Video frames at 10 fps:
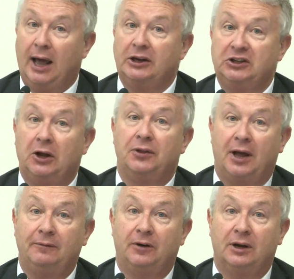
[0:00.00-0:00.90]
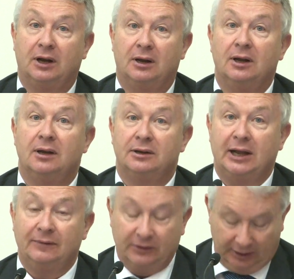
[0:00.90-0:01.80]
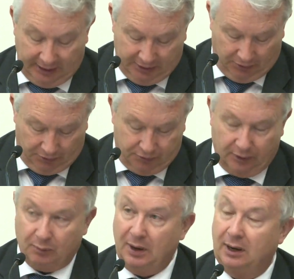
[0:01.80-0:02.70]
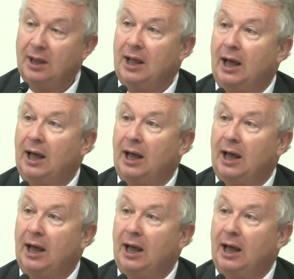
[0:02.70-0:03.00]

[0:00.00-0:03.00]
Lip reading: And South Africa definitely not doing well.